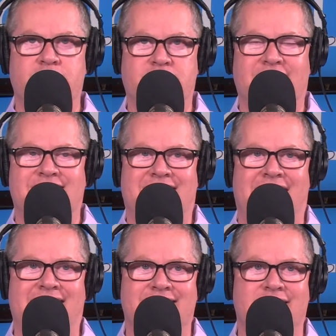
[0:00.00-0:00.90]
Usually he's
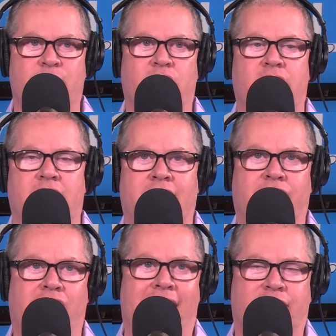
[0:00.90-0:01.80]
hiding somewhere in a
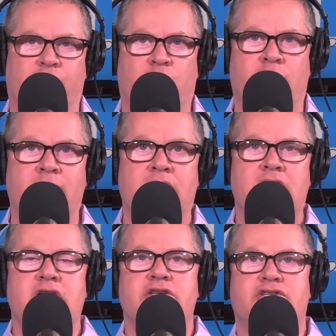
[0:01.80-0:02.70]
locked room.
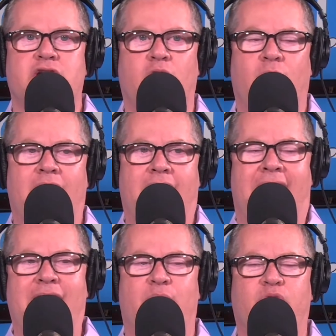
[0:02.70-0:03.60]
So uh,
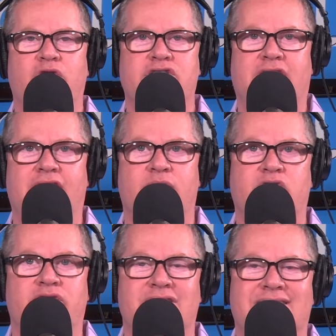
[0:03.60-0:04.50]
I appreciate him
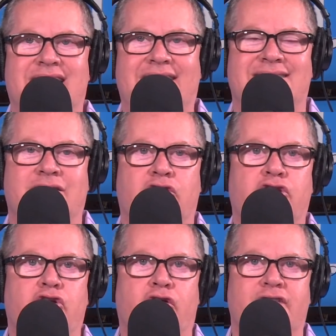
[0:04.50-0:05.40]
doing this. That's the
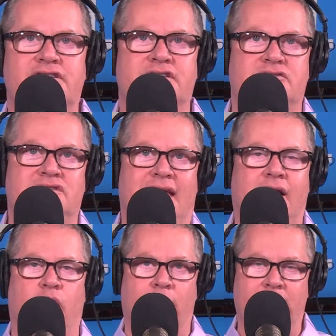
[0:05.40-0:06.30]
nervous
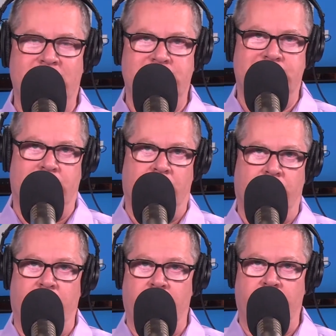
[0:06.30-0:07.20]
tick, or maybe he's just
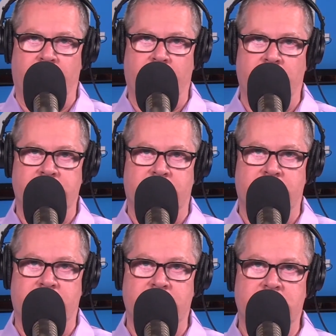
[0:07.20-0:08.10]
hungry. Are you hungry? Is that
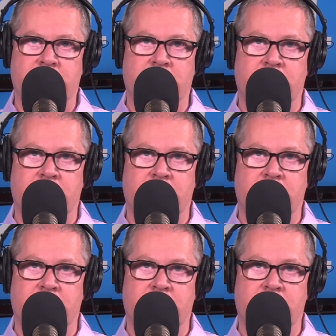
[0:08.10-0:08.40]
what it is?